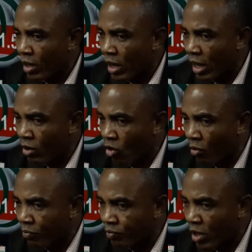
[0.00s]

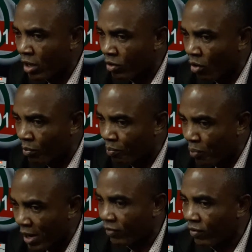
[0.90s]
incom
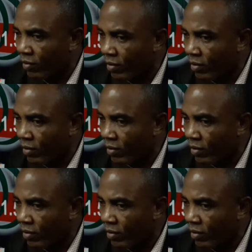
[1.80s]
incomplete